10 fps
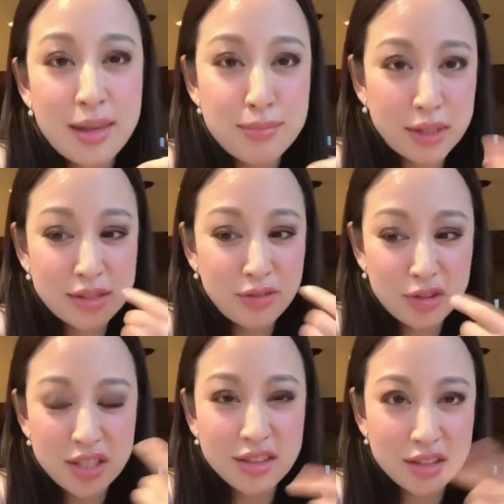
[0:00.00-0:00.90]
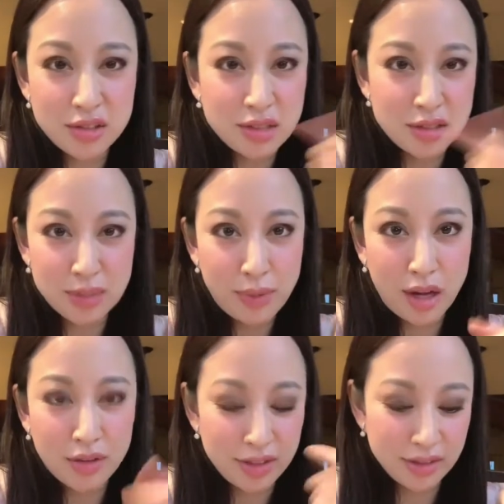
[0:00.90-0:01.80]
bits of your teeth to chip
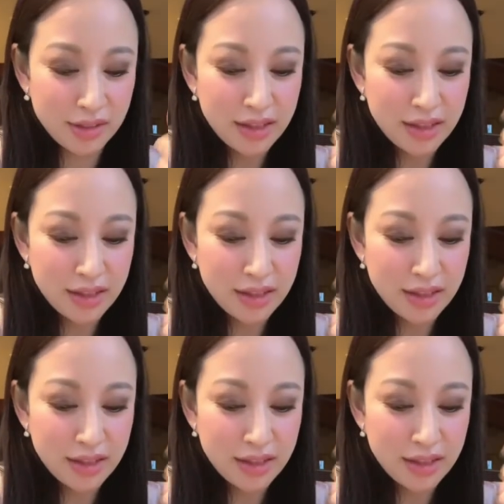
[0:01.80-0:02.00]
off, and